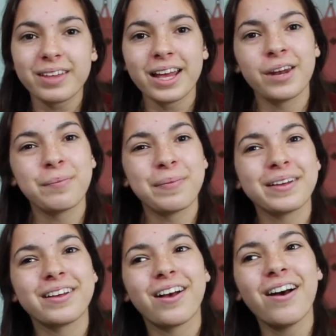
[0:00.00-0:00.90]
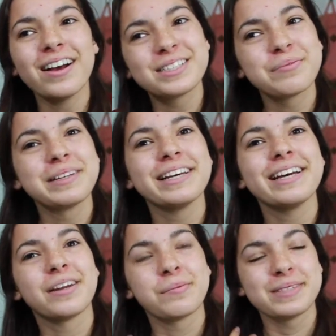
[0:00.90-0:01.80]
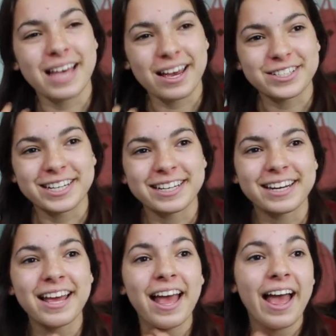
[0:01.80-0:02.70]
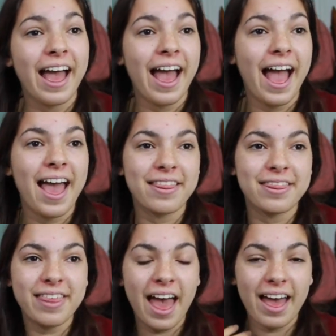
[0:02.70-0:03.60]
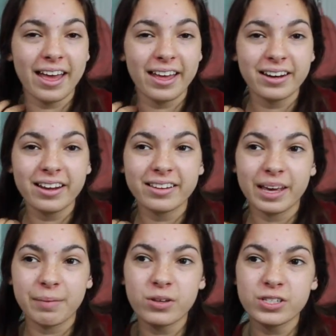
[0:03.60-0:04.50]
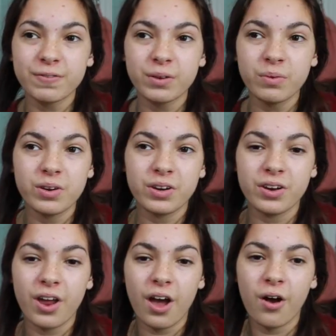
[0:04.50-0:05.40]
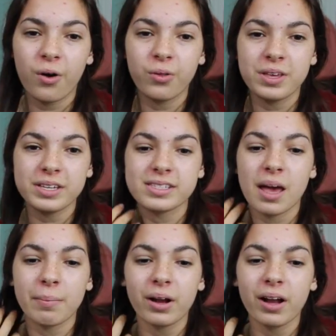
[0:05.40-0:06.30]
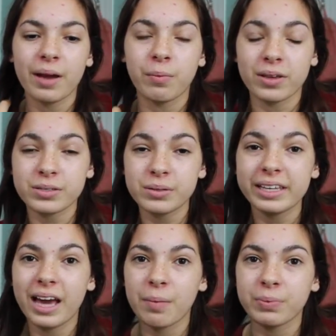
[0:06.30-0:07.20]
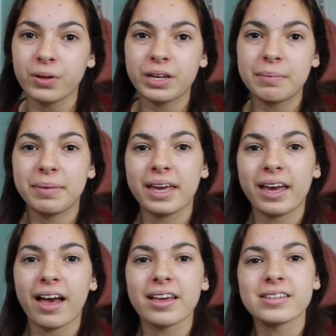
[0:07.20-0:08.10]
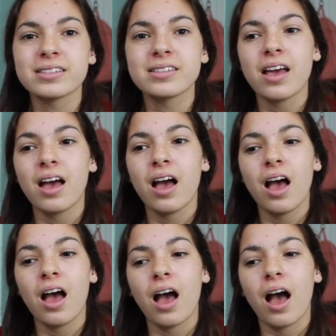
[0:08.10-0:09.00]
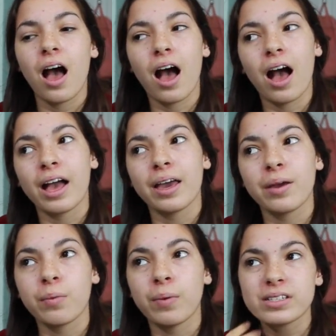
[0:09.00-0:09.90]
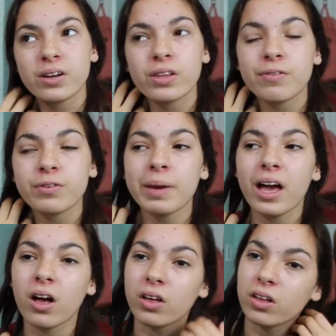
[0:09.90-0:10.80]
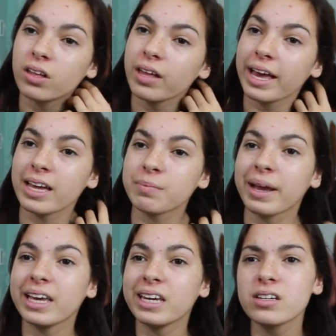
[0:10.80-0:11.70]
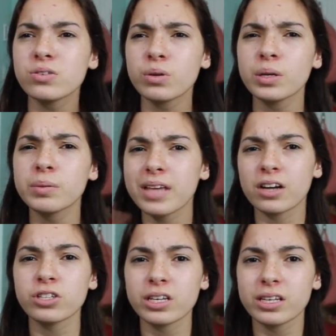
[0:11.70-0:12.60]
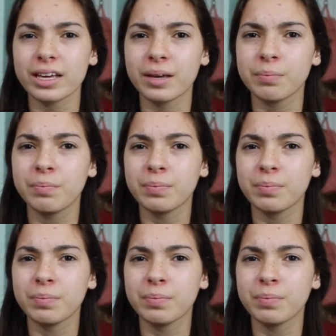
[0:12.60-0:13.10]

And it got to be an obsession. And then, like most of you know, this summer I wasn't really uploading because I went to go live with my uncle, and my eating disorder was actually like kind